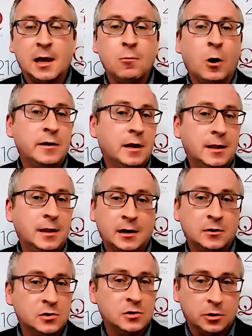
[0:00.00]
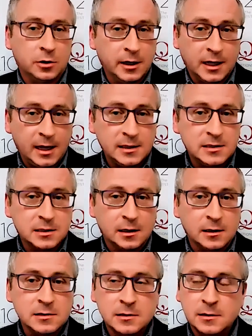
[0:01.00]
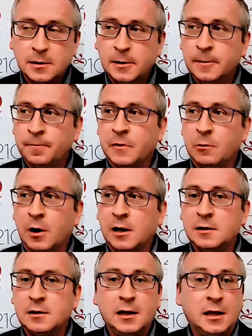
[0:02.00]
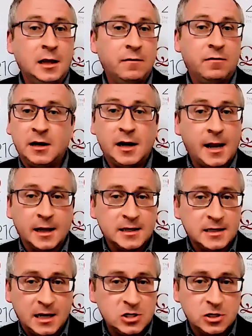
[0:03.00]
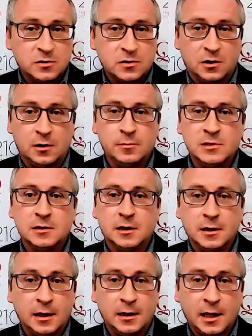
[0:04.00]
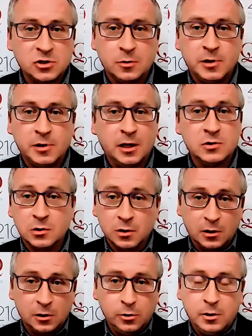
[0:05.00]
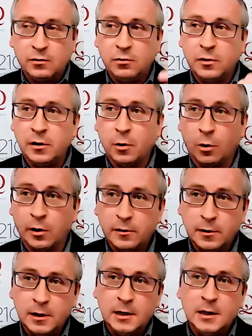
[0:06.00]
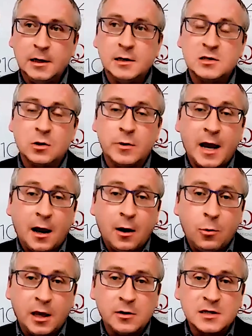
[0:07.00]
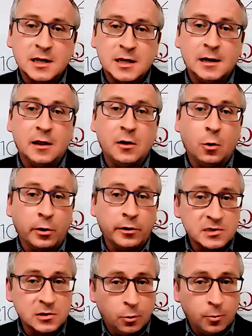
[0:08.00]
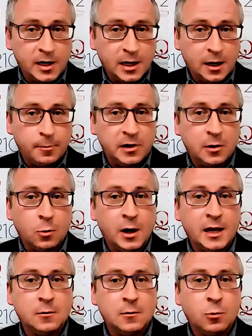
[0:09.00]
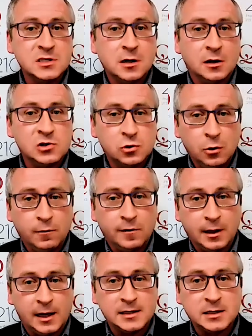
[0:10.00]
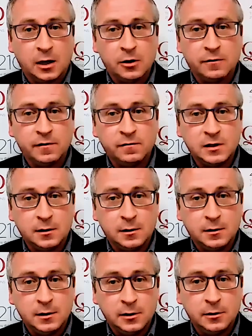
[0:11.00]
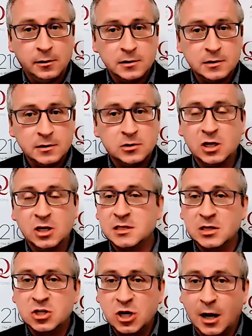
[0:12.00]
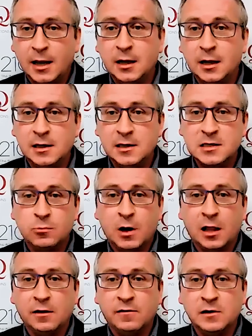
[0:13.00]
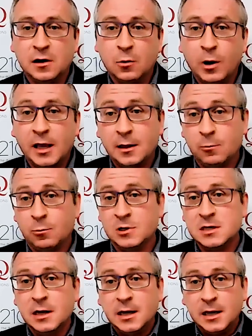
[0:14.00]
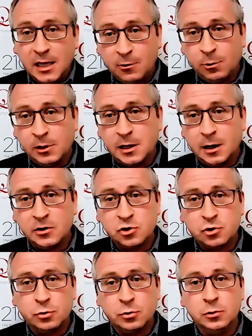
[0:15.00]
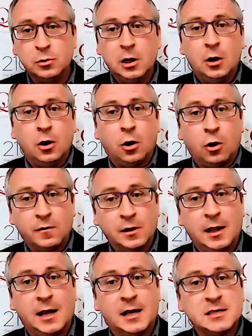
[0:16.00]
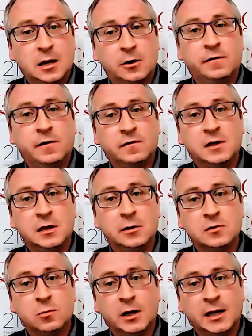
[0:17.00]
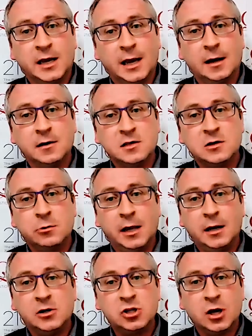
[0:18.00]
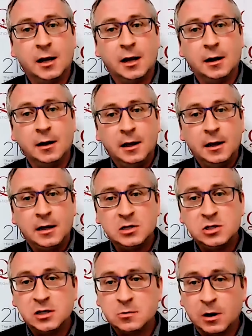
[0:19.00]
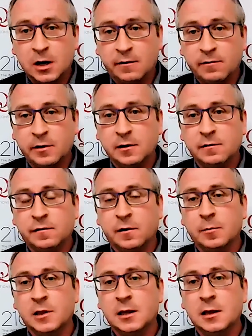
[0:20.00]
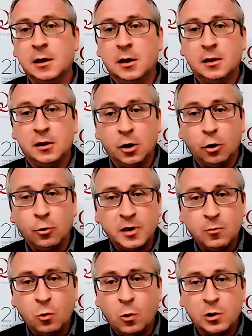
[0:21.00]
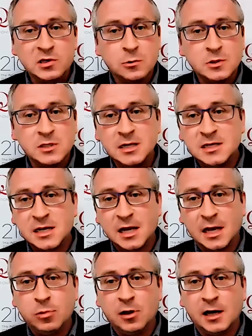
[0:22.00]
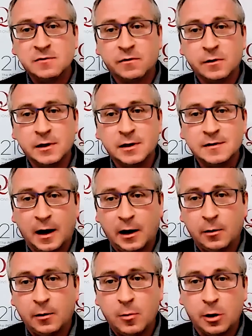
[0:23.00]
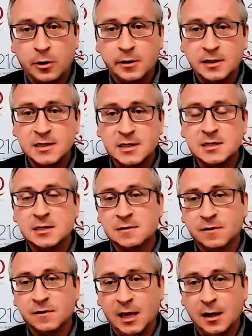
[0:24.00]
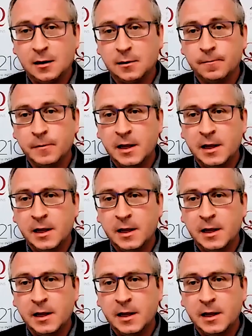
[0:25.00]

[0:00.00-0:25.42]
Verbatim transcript: And one day that could turn against us, right? Even in annexation terms. And, and that should be understood, including through the North. So now we understand the North is opening up in a way that was not true over the last 150 years, just as China is relevant in a way that was equally untrue over the last 150 years. When Canada created, China is just recovering from the the Opium War, so it's destabilized for the entire modern existence of Canada.